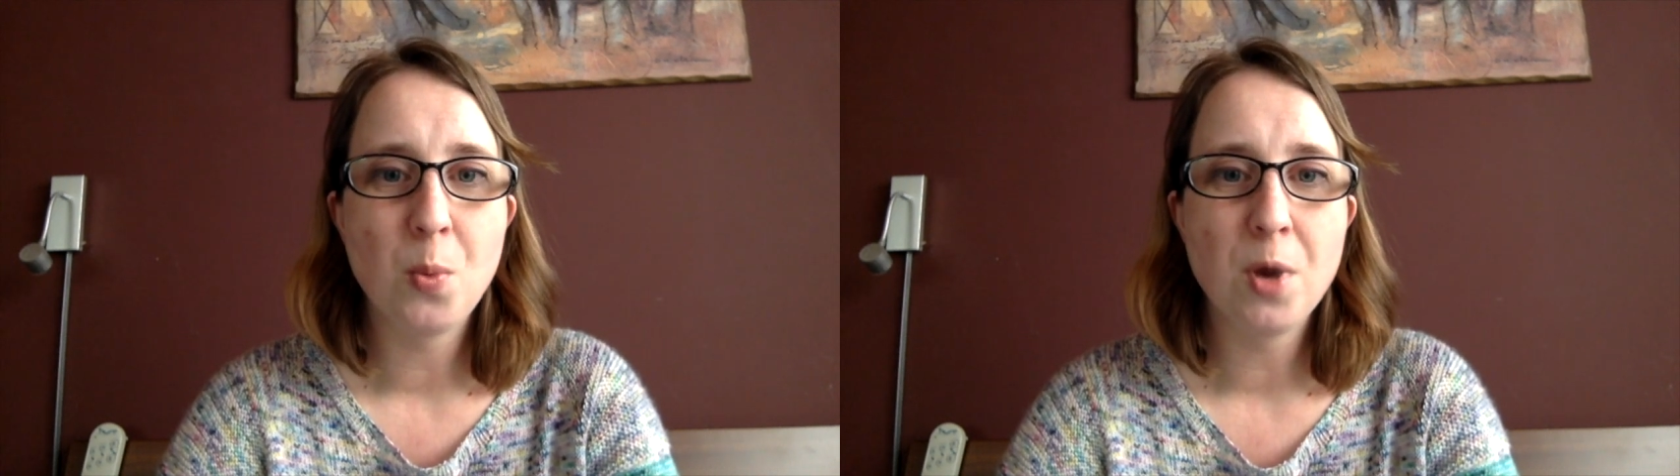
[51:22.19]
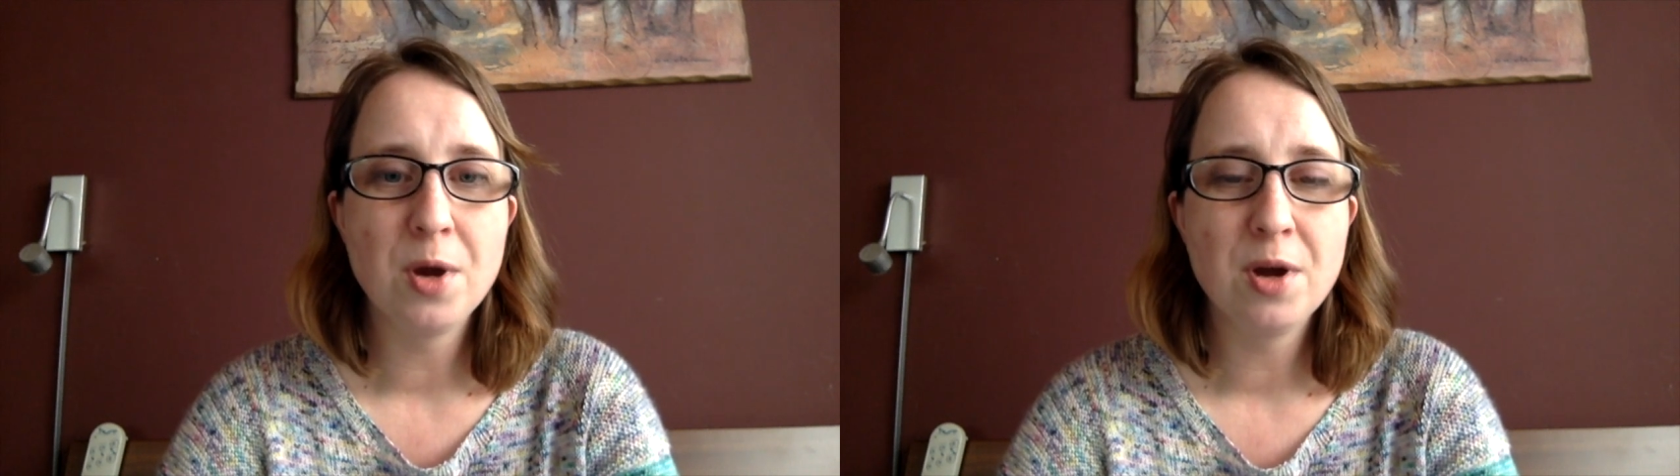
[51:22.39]

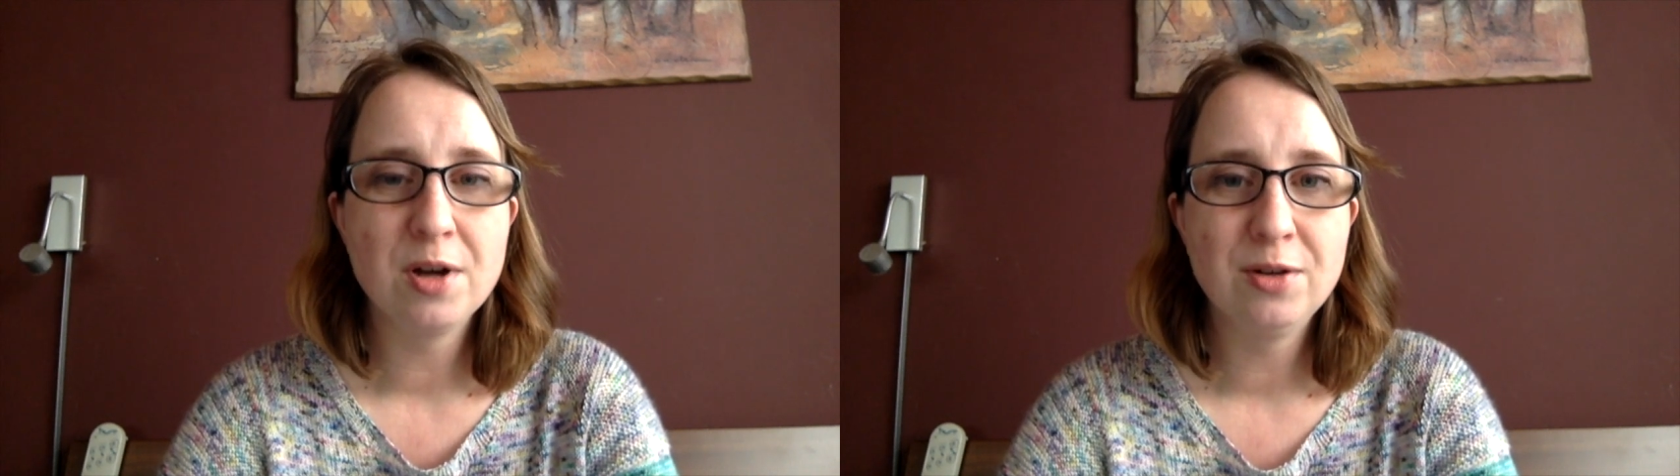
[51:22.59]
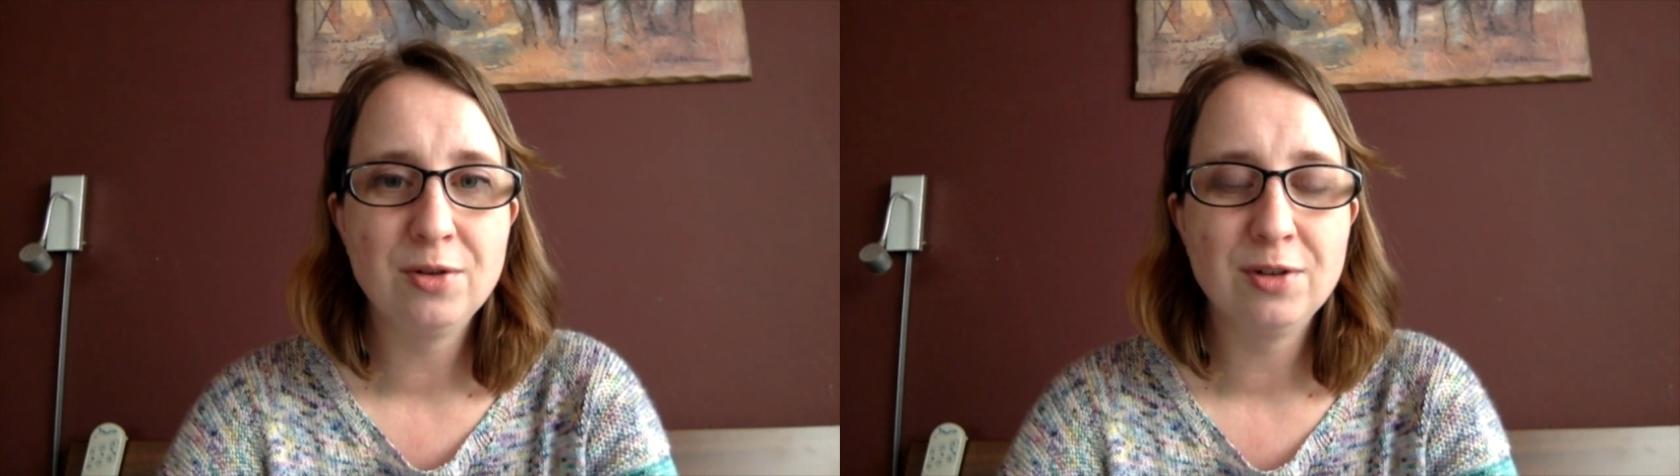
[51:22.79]

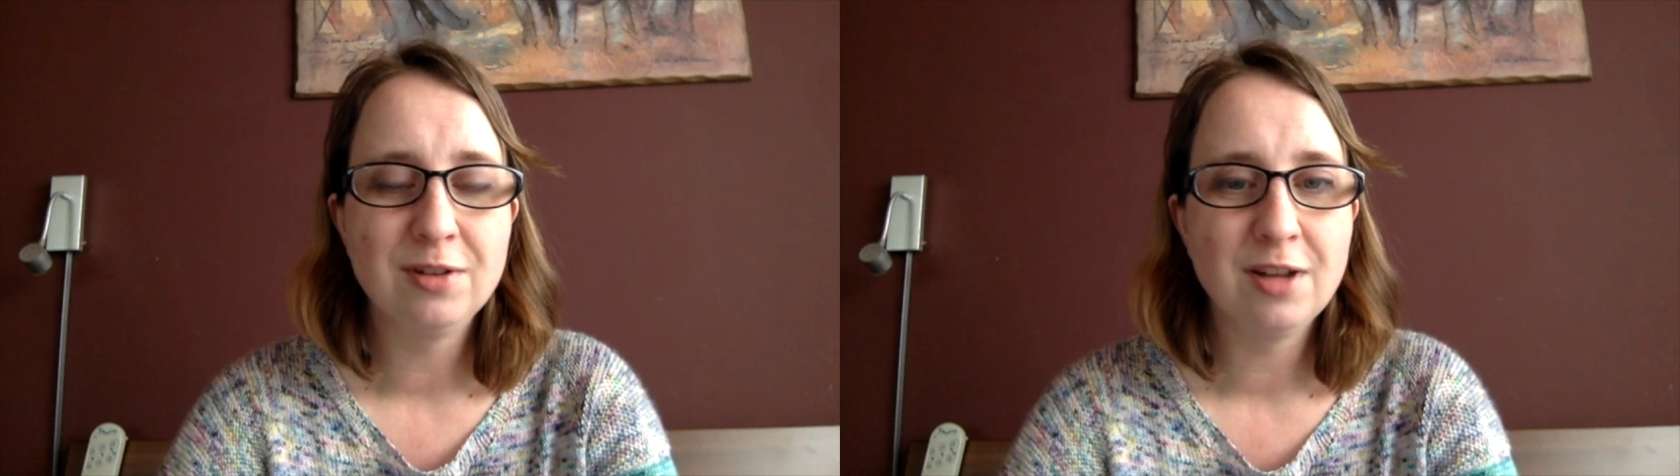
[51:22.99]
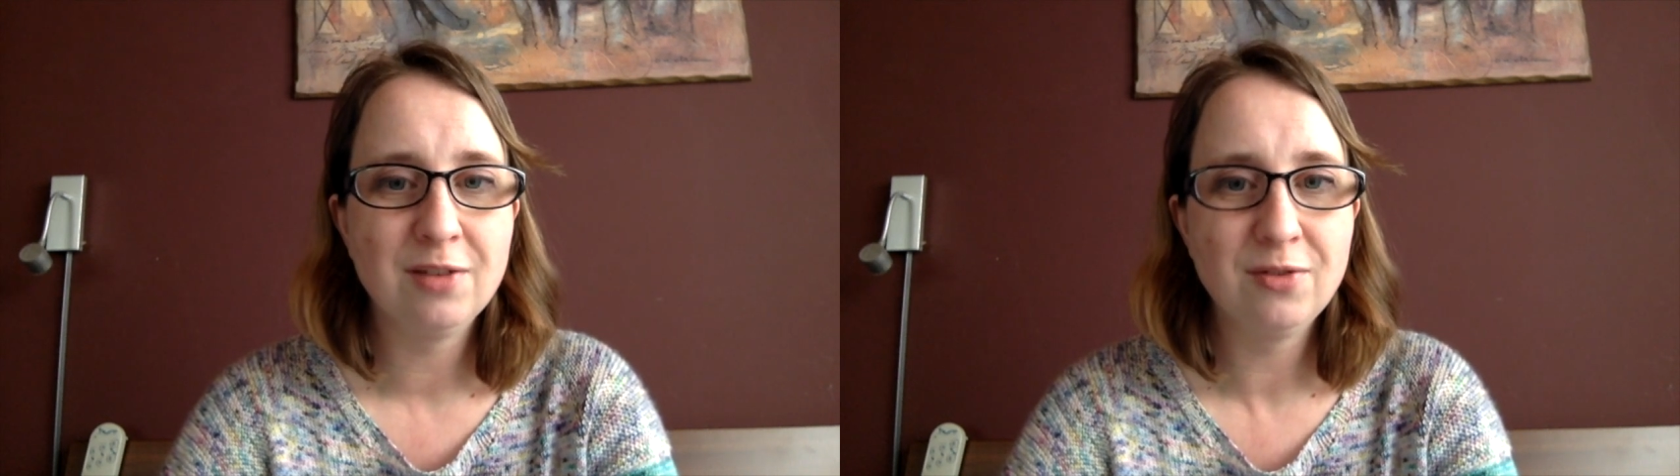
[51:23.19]

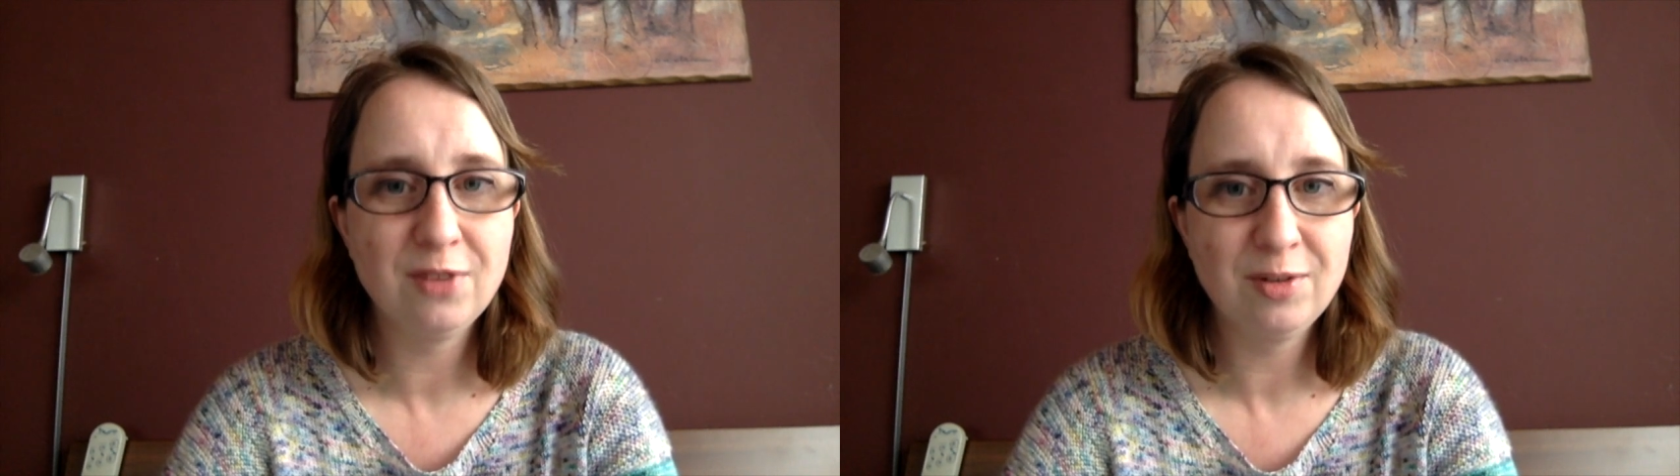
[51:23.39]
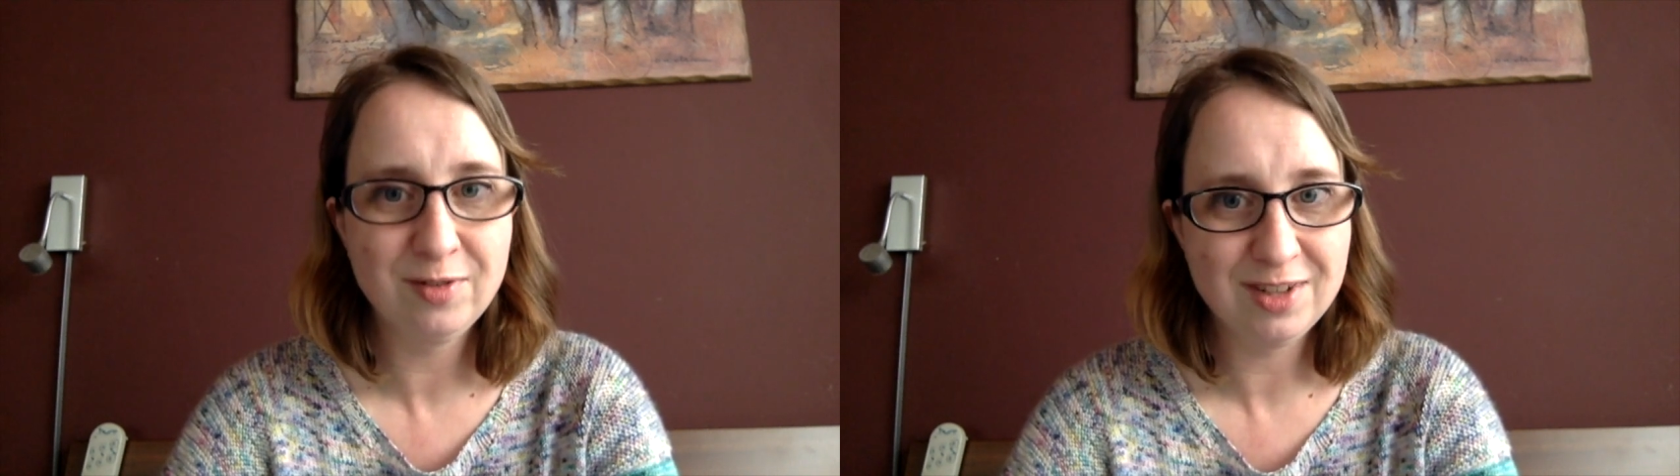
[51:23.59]

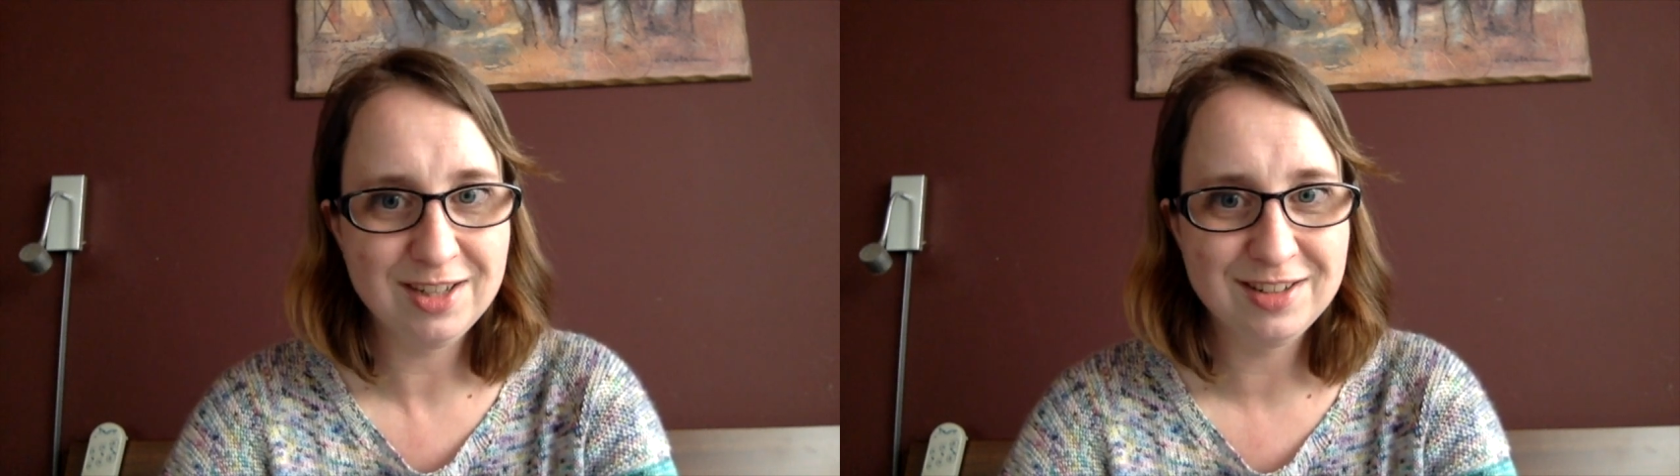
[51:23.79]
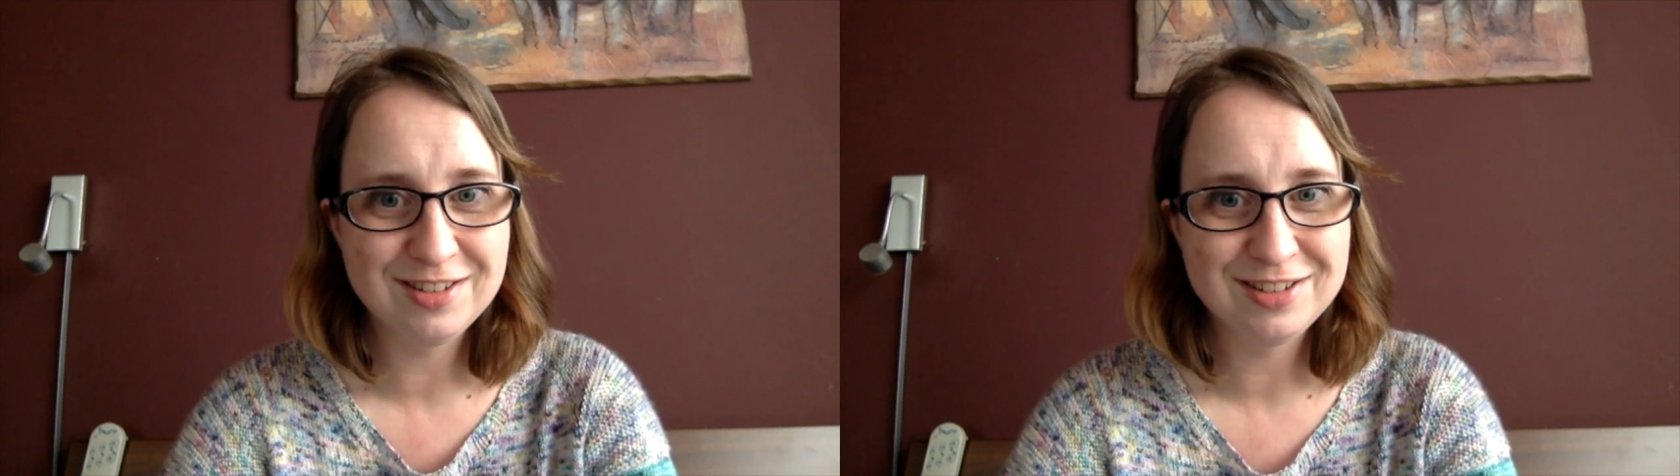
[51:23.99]

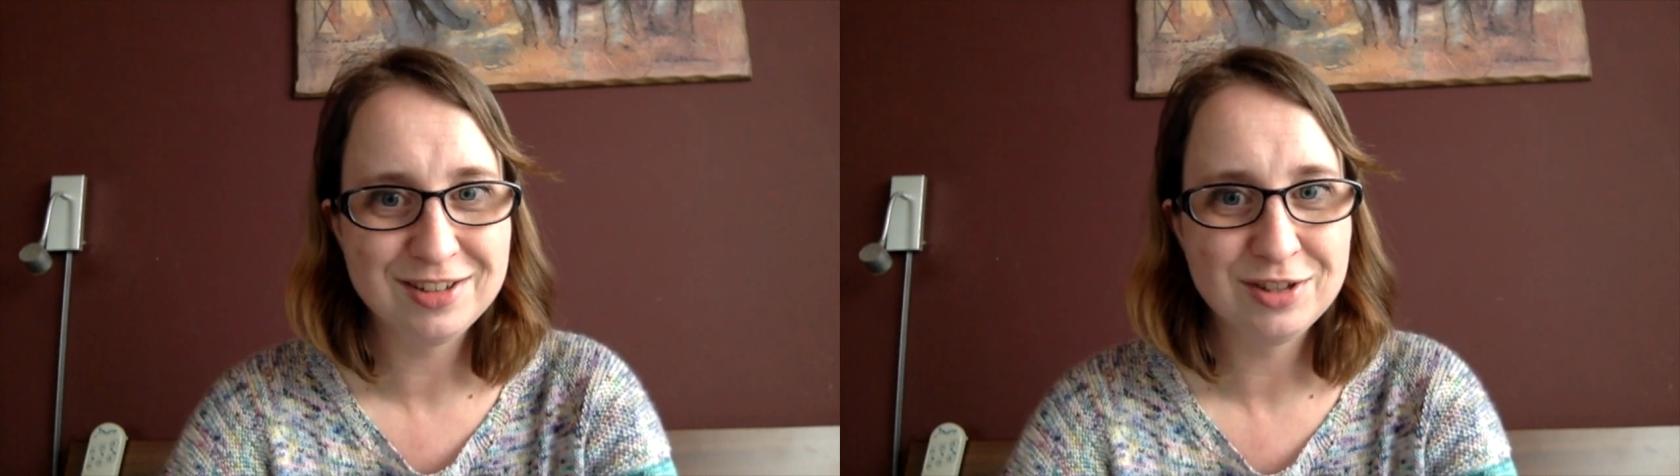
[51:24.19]
115